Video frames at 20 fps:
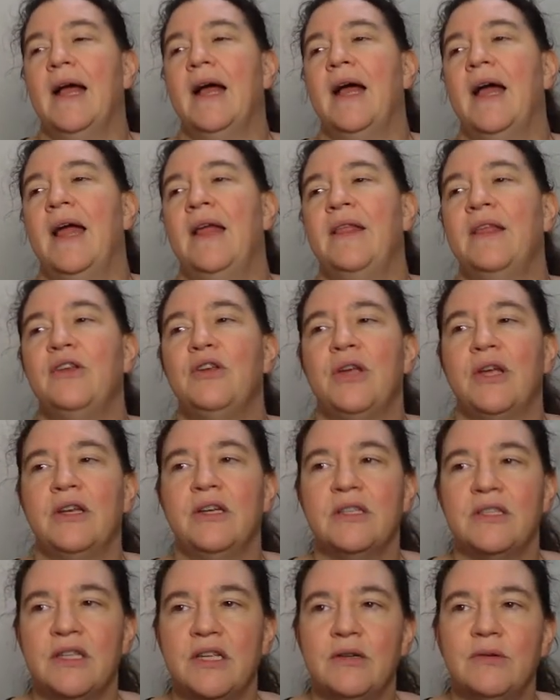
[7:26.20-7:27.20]
And then you can
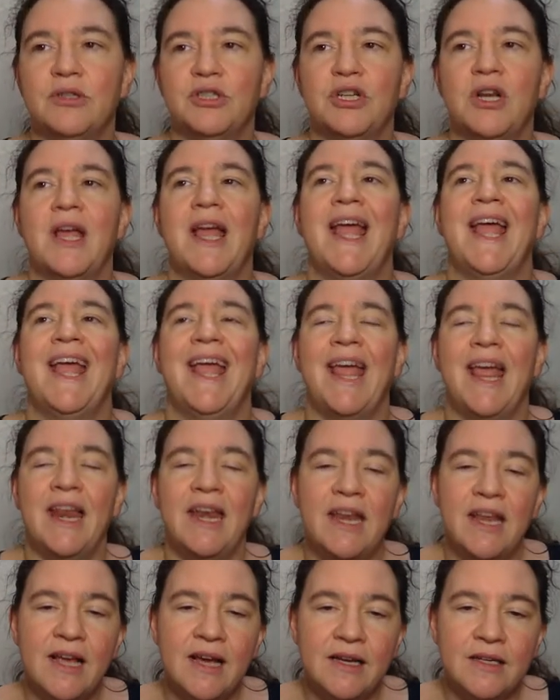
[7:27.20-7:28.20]
distinguish
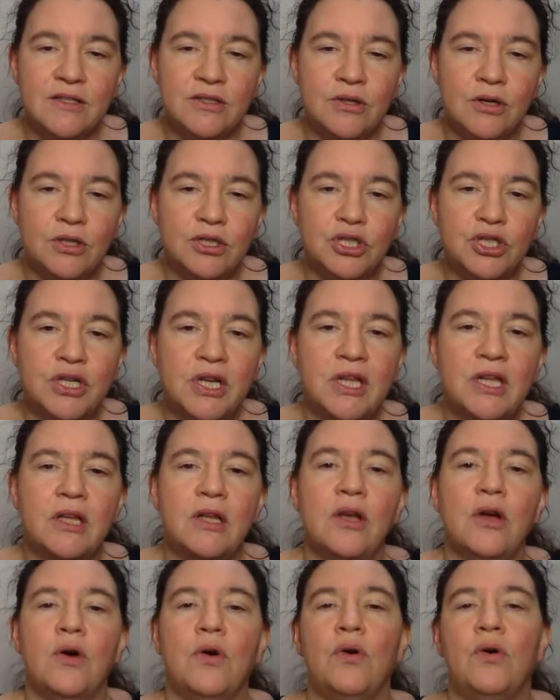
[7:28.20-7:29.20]
any isogeny
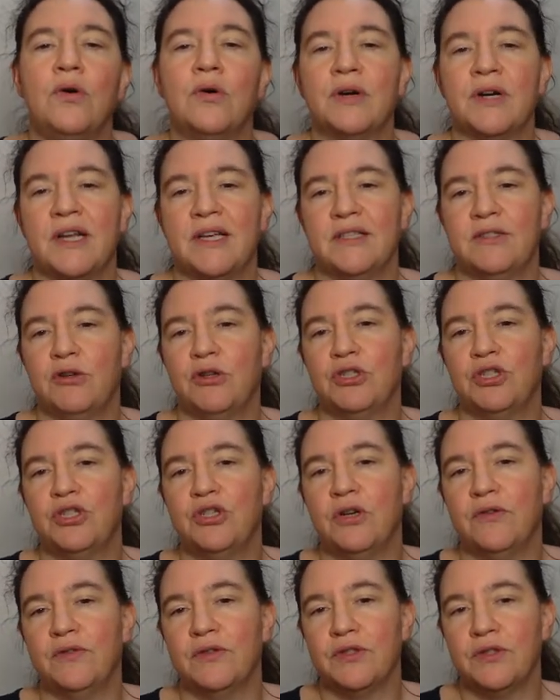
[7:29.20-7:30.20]
or an isogeny
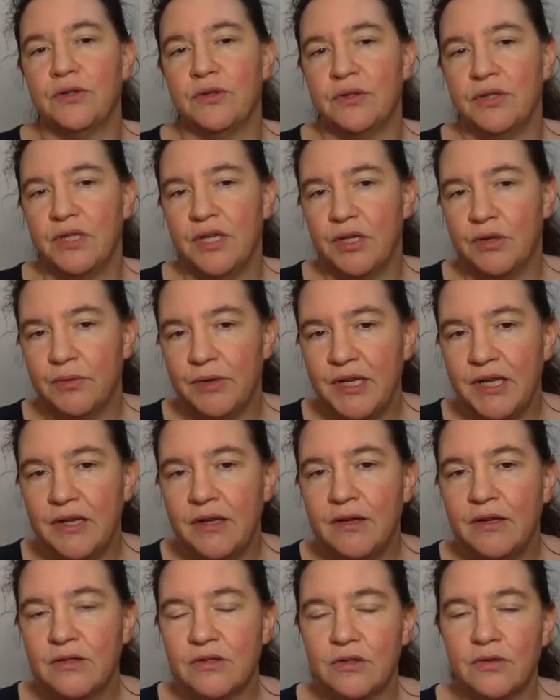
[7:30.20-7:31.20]
of a certain
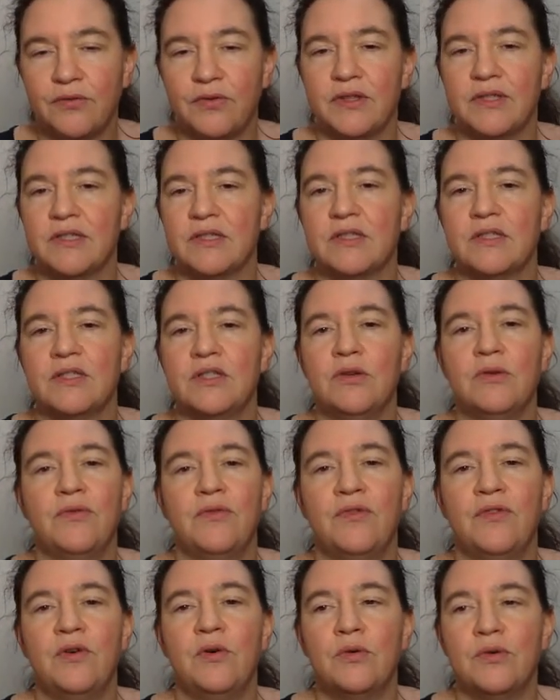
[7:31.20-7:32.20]
degree. So for instance, you
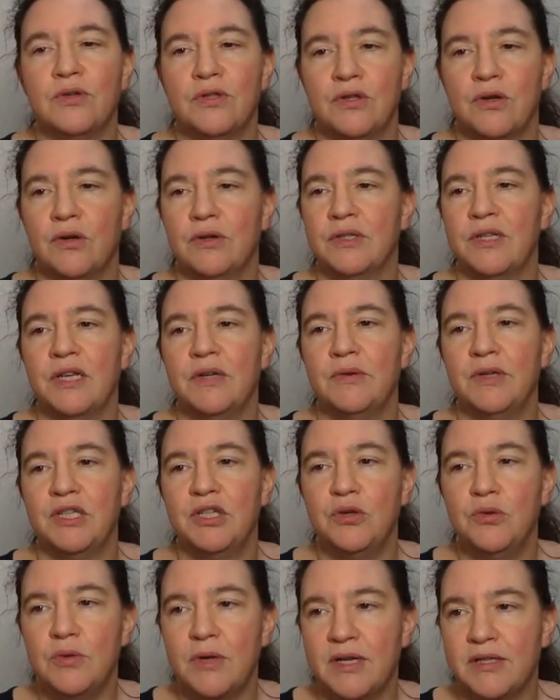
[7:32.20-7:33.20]
focus on degree
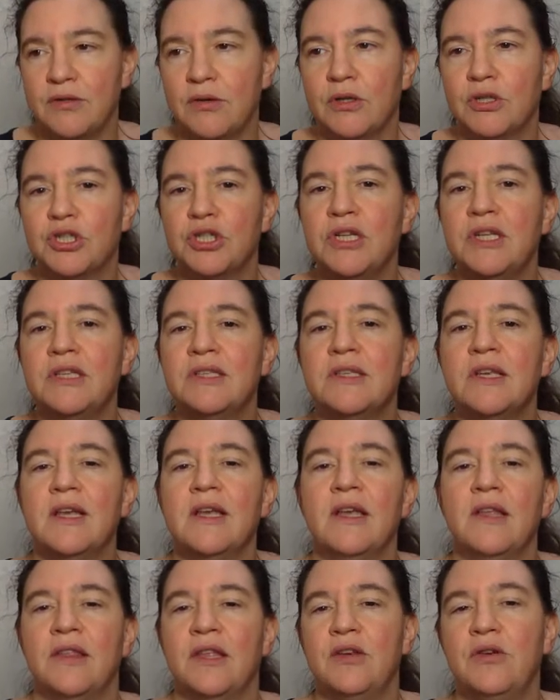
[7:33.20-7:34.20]
2 isogenies,
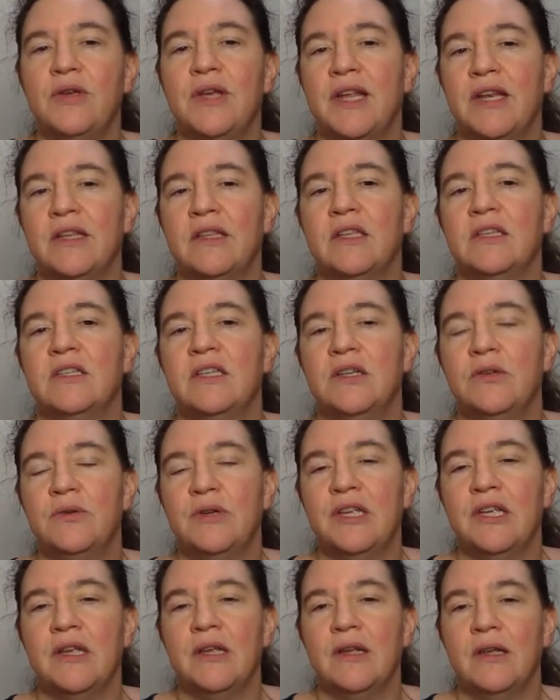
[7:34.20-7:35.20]
then you're getting the
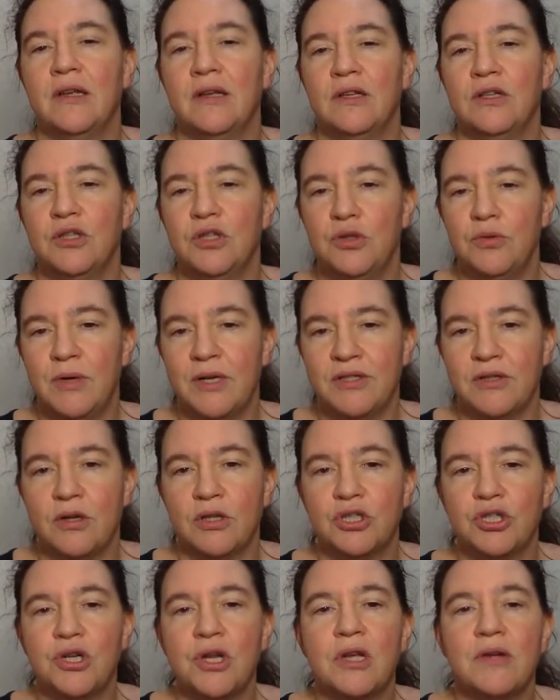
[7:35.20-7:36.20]
degree 2
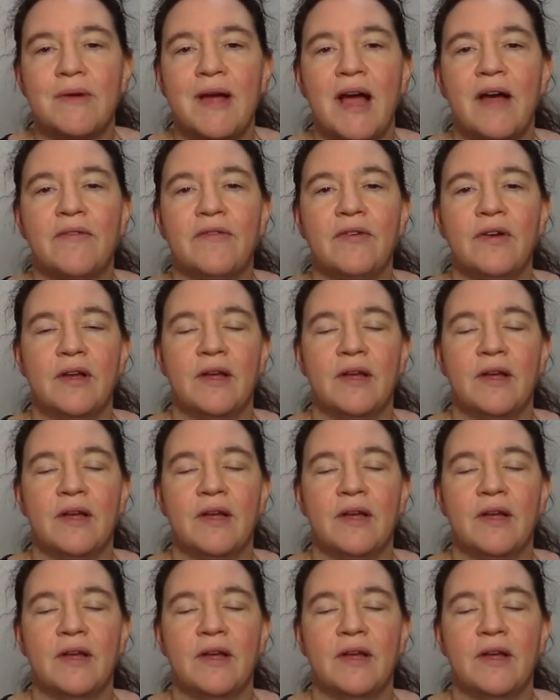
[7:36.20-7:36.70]
isogeny graph,